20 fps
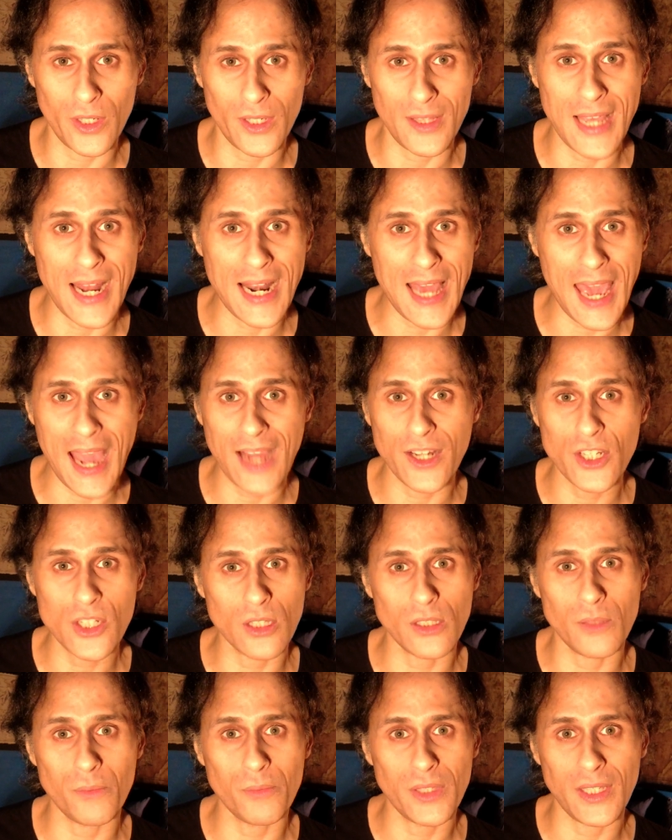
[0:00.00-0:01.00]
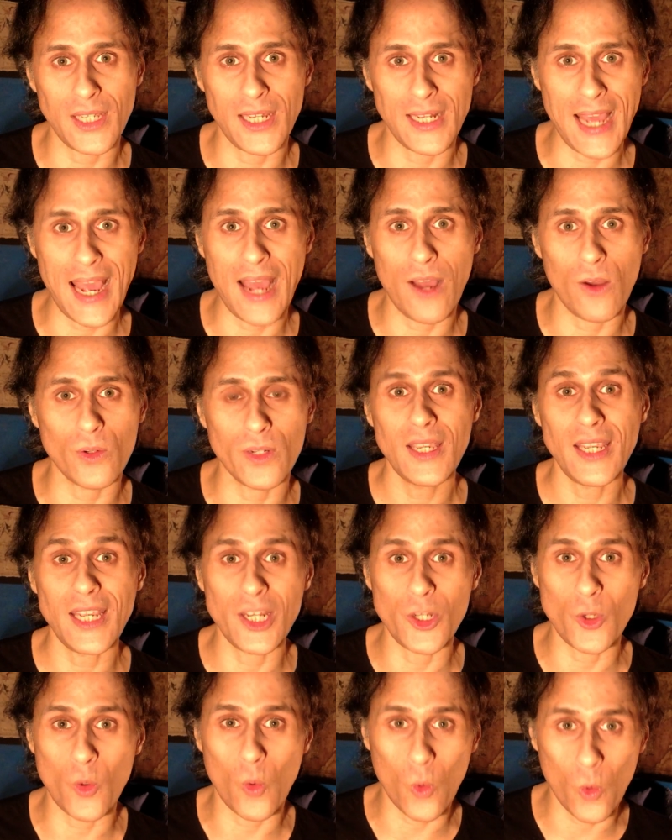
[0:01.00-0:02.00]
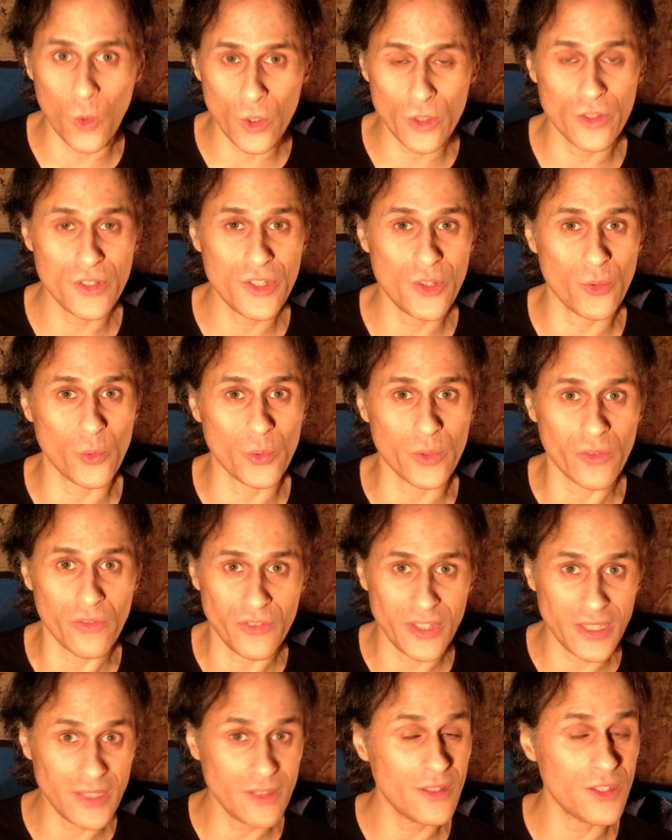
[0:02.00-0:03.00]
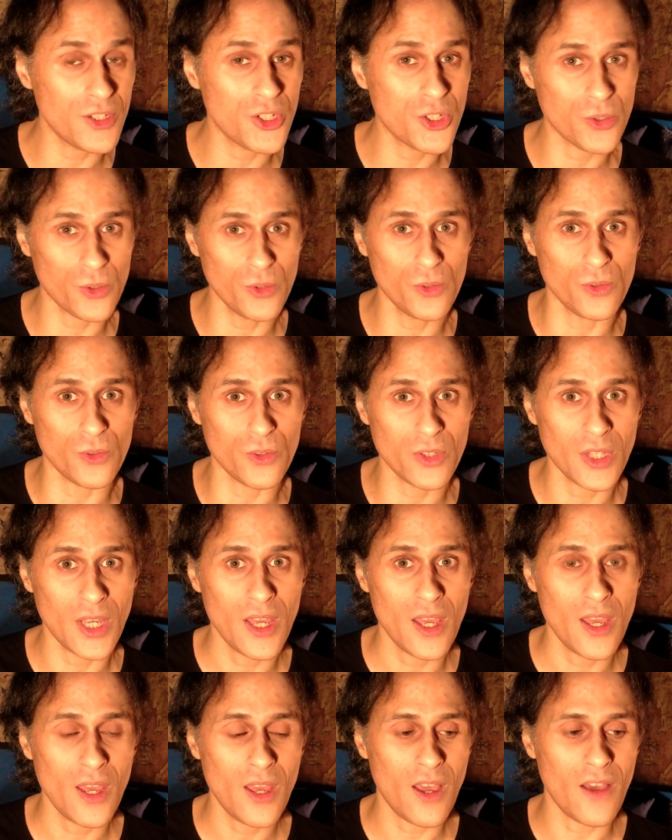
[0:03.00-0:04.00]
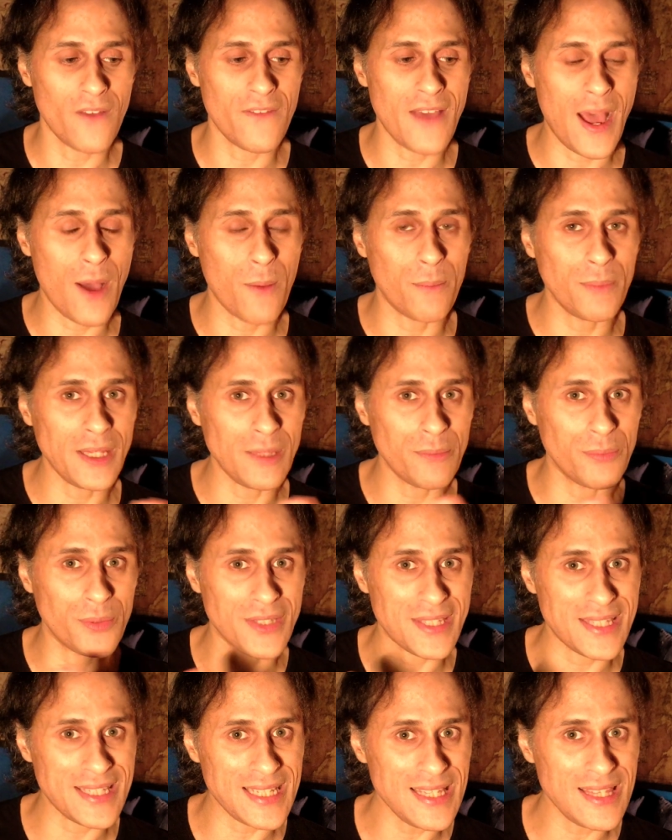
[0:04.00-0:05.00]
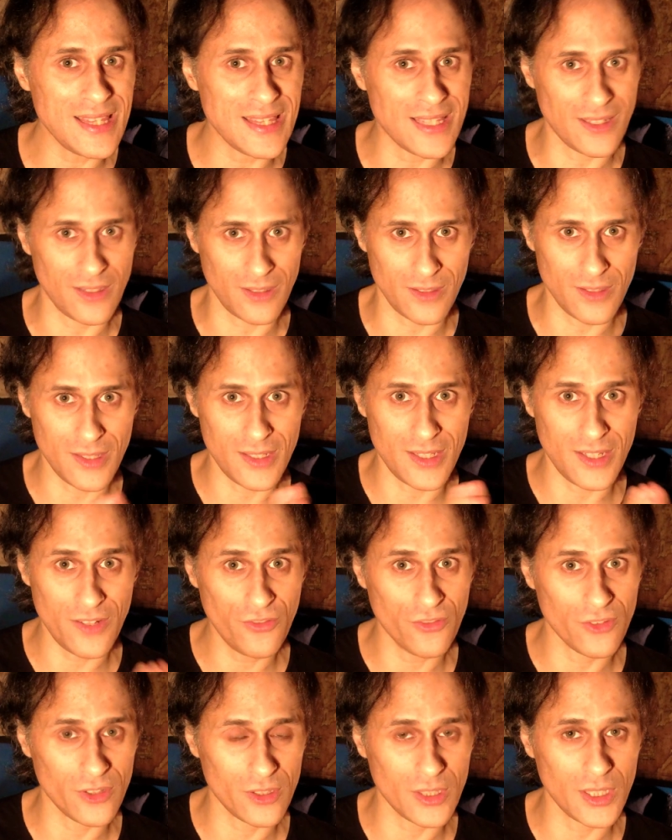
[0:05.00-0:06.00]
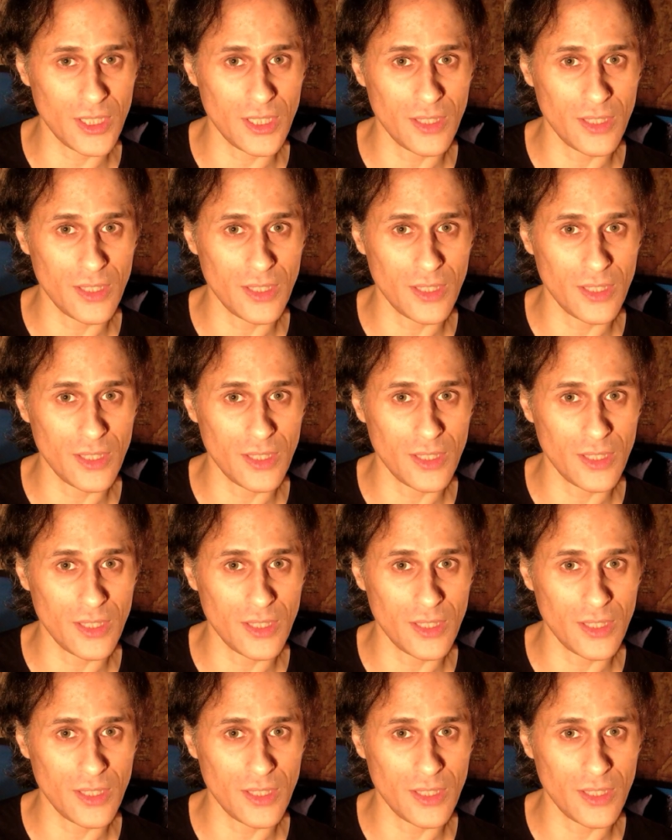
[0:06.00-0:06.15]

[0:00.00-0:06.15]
that actually played out in order to reveal the truth of how people see things differently.